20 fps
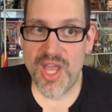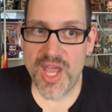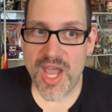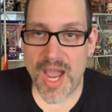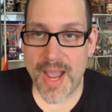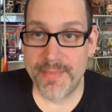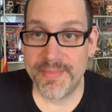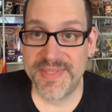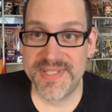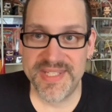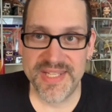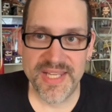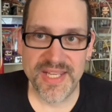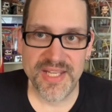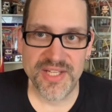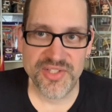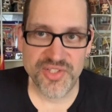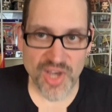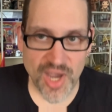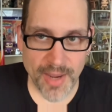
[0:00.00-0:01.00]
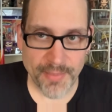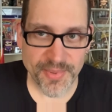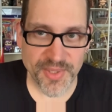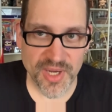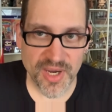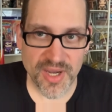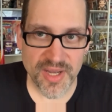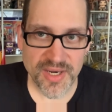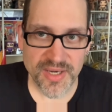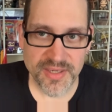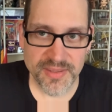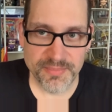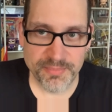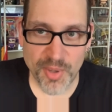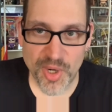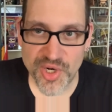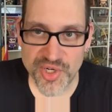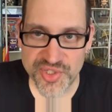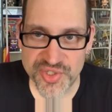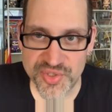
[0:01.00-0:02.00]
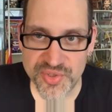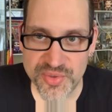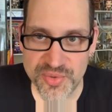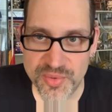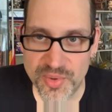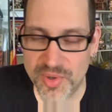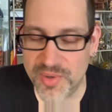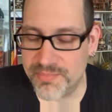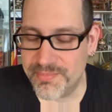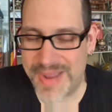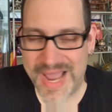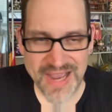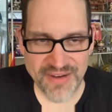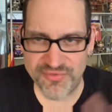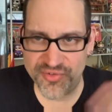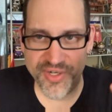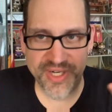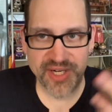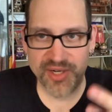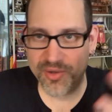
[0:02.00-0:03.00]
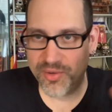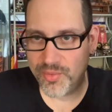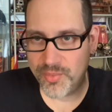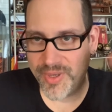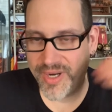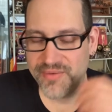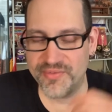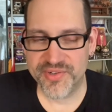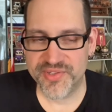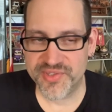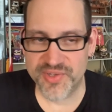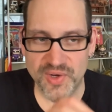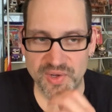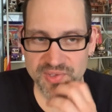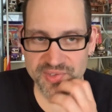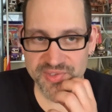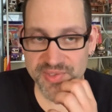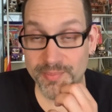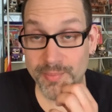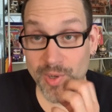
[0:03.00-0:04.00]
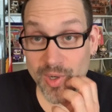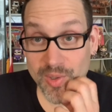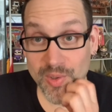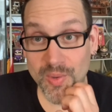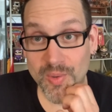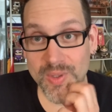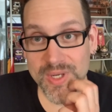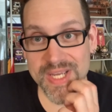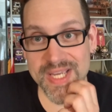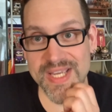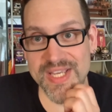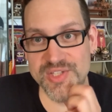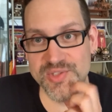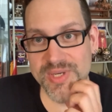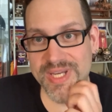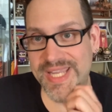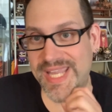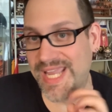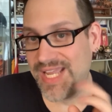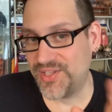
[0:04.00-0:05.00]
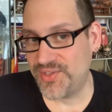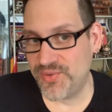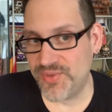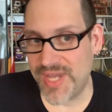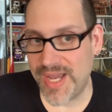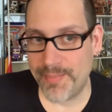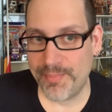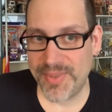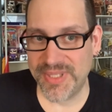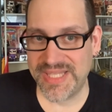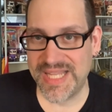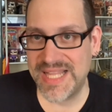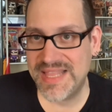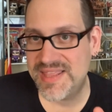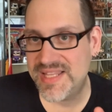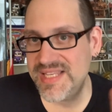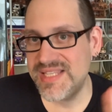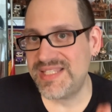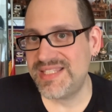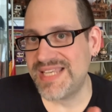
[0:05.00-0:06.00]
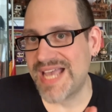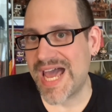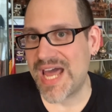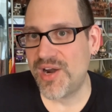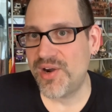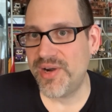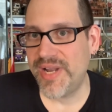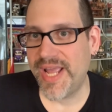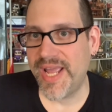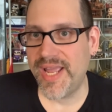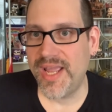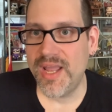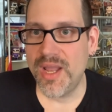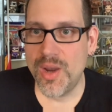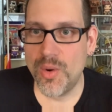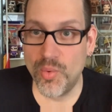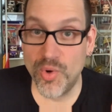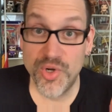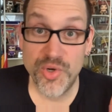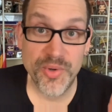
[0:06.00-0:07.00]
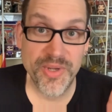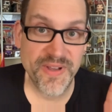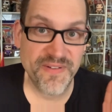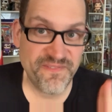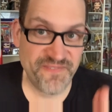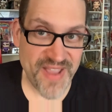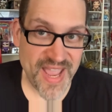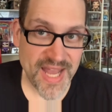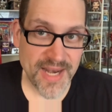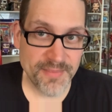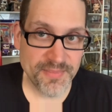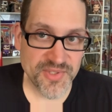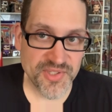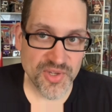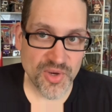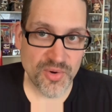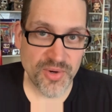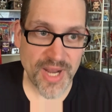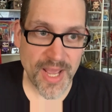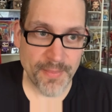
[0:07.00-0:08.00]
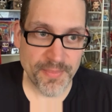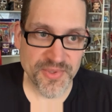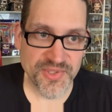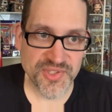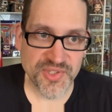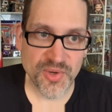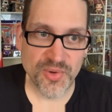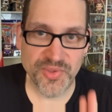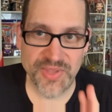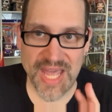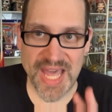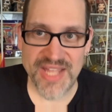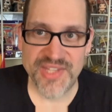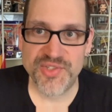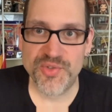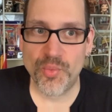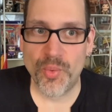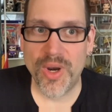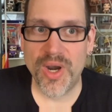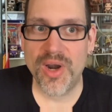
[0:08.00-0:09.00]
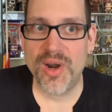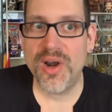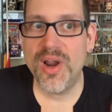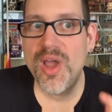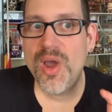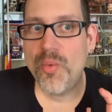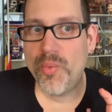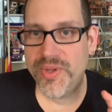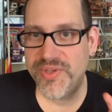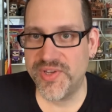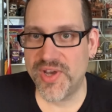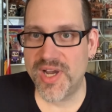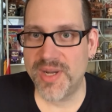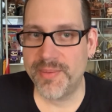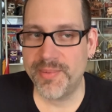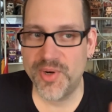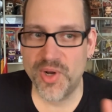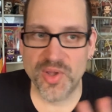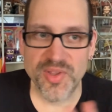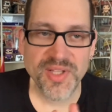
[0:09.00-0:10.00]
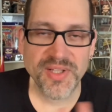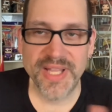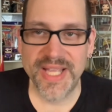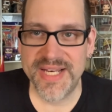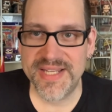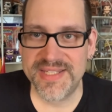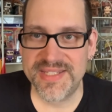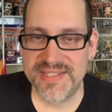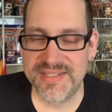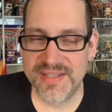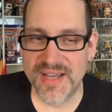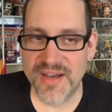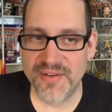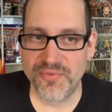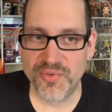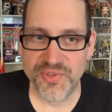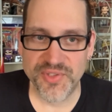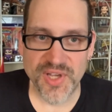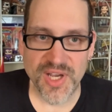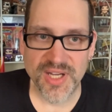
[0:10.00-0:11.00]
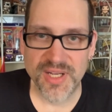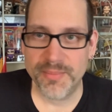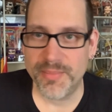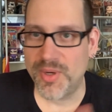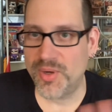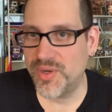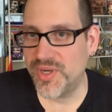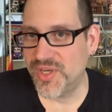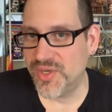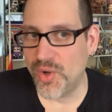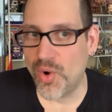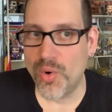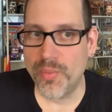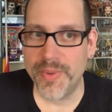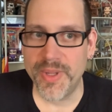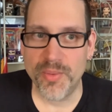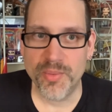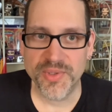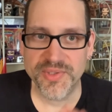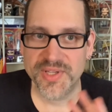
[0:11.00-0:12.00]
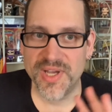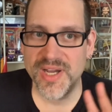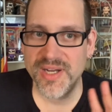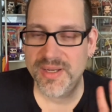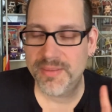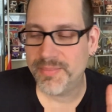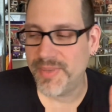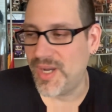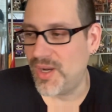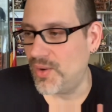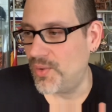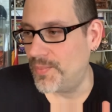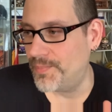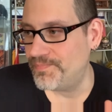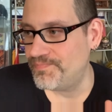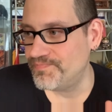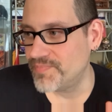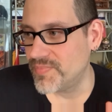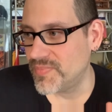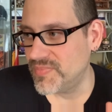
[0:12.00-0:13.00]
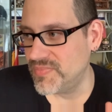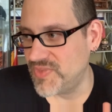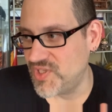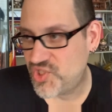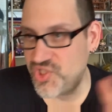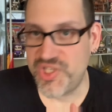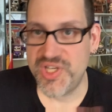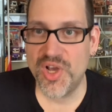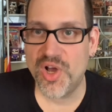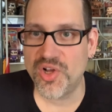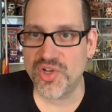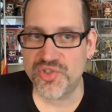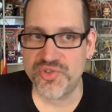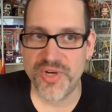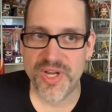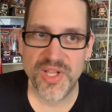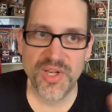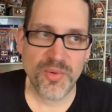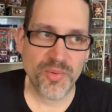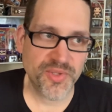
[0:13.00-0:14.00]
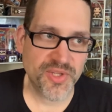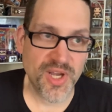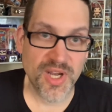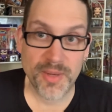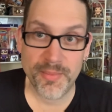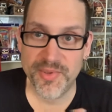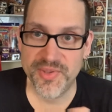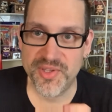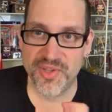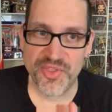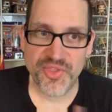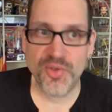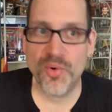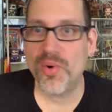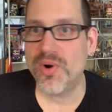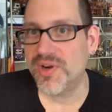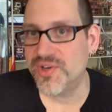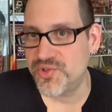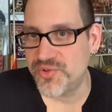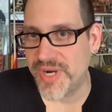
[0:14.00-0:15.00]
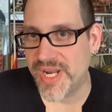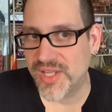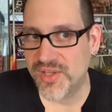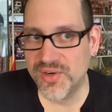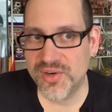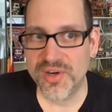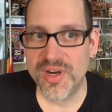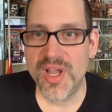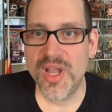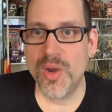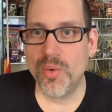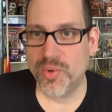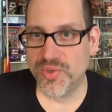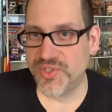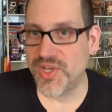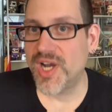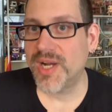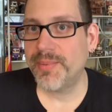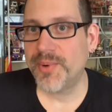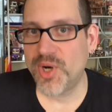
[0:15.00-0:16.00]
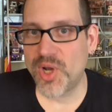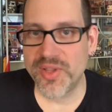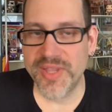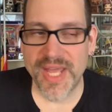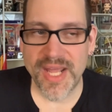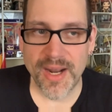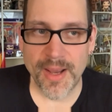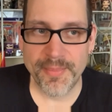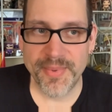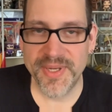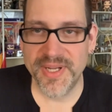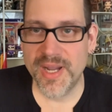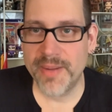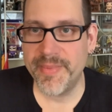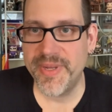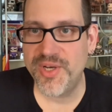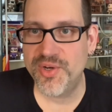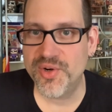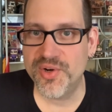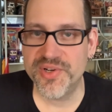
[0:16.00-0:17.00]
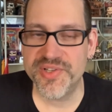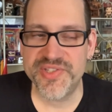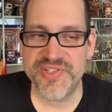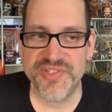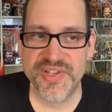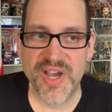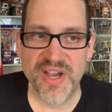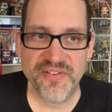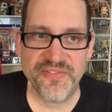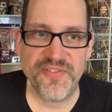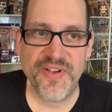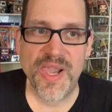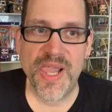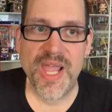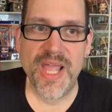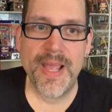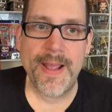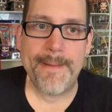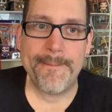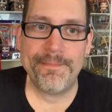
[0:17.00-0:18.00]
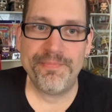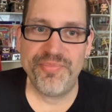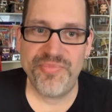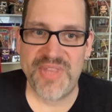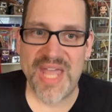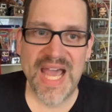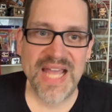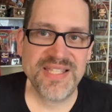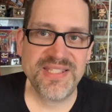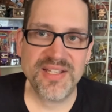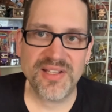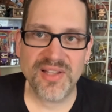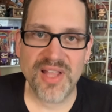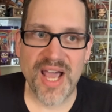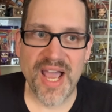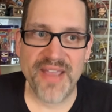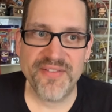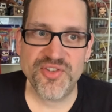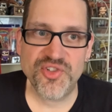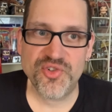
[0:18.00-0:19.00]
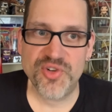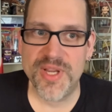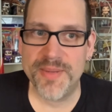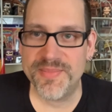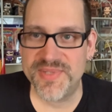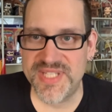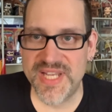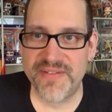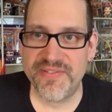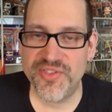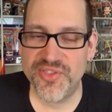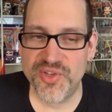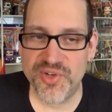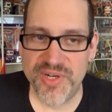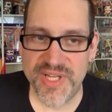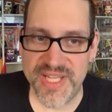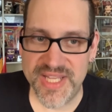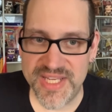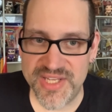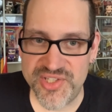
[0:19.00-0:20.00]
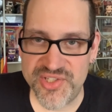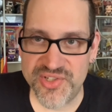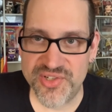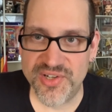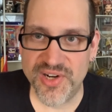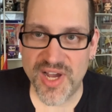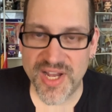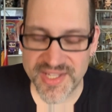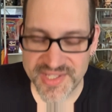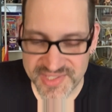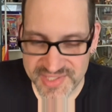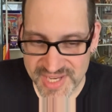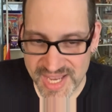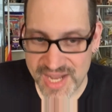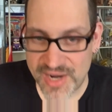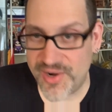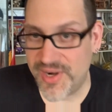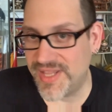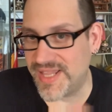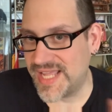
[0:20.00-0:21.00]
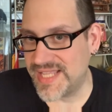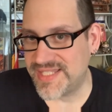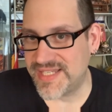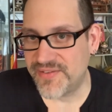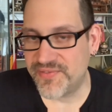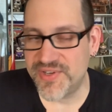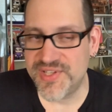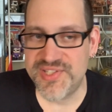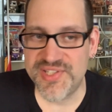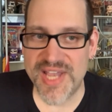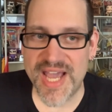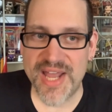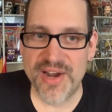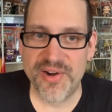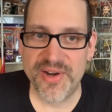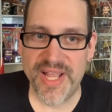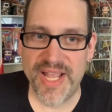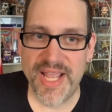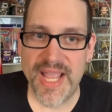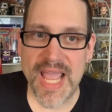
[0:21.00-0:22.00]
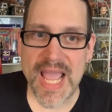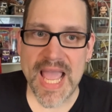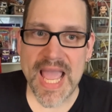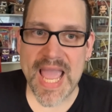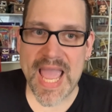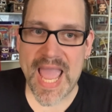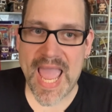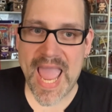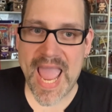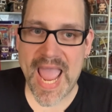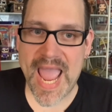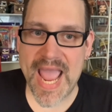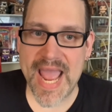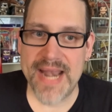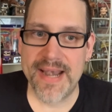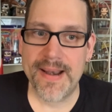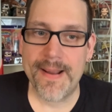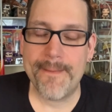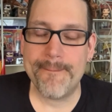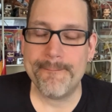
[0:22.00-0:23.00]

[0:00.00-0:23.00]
I'm seeing Top Gun Part 2 or Maverick or whatever it's called tomorrow. So I can't do that. But then this Saturday, we're doing a Phantom Zone episode. That's where we talk about all the latest stuff. We'll talk about Kenobi. We'll talk about the She-Hulk trailer. We'll talk about the Thor trailer. We'll talk about all that up-and-coming nerd stuff. That's a live stream, 7:30 Eastern on Saturday. That's every Saturday. And